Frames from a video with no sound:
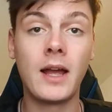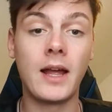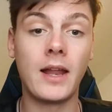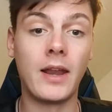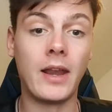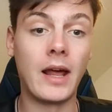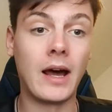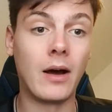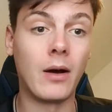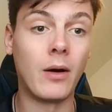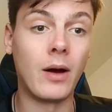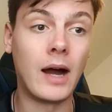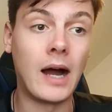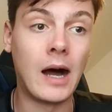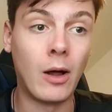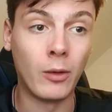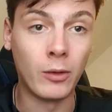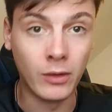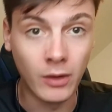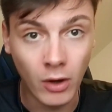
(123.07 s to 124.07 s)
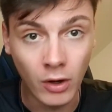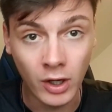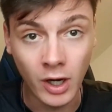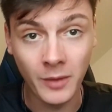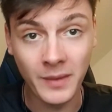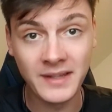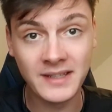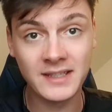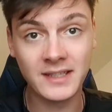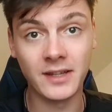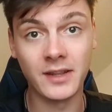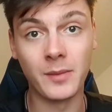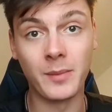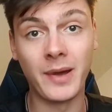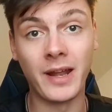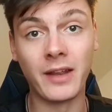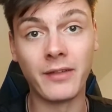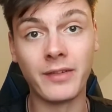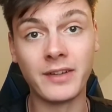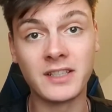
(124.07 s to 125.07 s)
Now, I'll not go into the
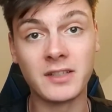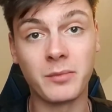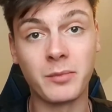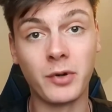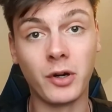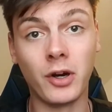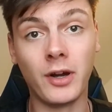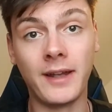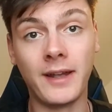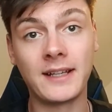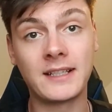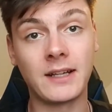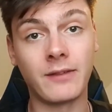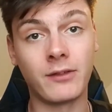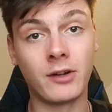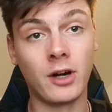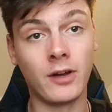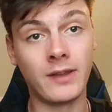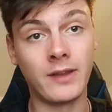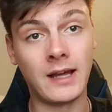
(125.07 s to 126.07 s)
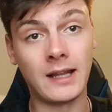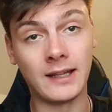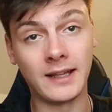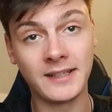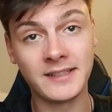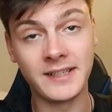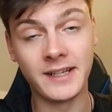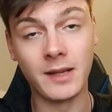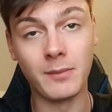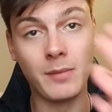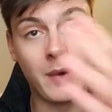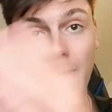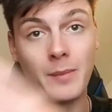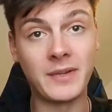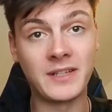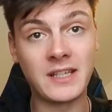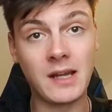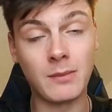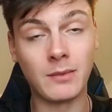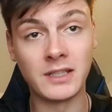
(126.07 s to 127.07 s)
benefits of protein because I've got that listed in my
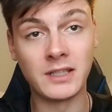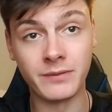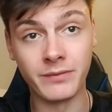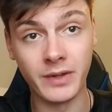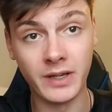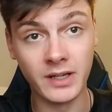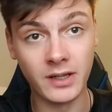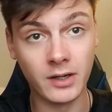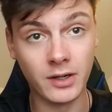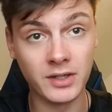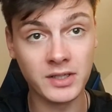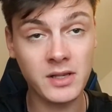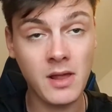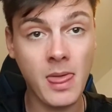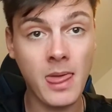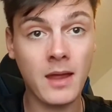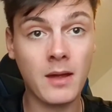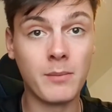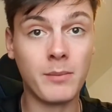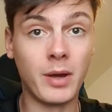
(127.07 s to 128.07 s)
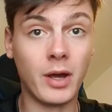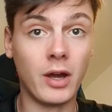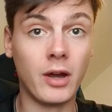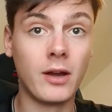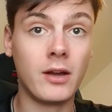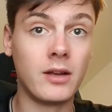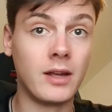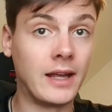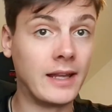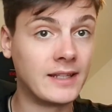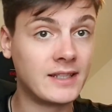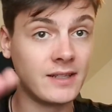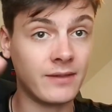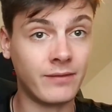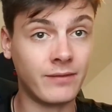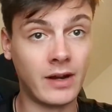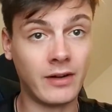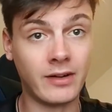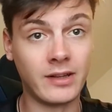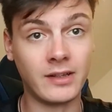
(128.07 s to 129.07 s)
metabolism videos, but it's
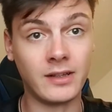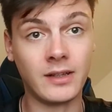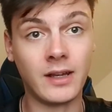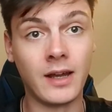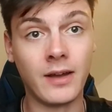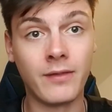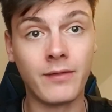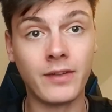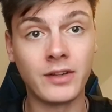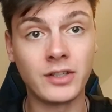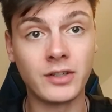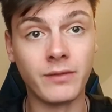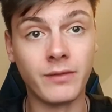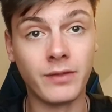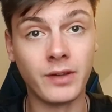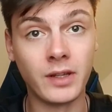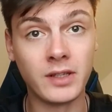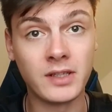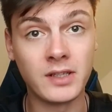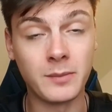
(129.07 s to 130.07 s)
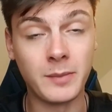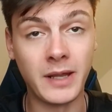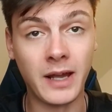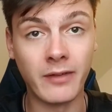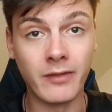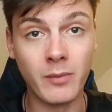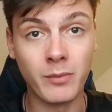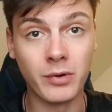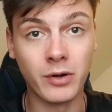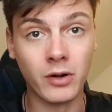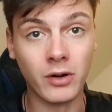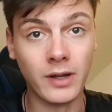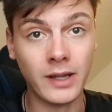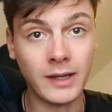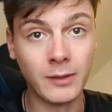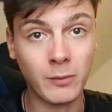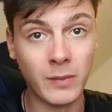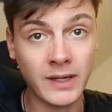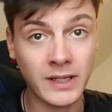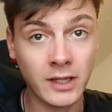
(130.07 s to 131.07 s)
very efficient for you to be having
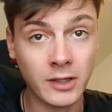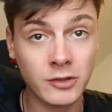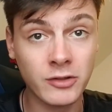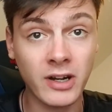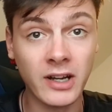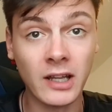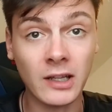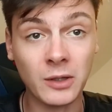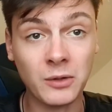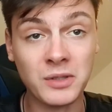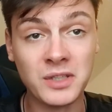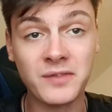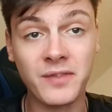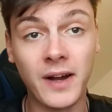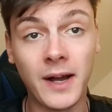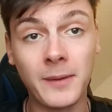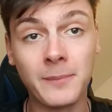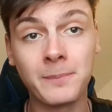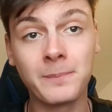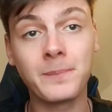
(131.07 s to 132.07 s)
protein when you're trying to lose fat.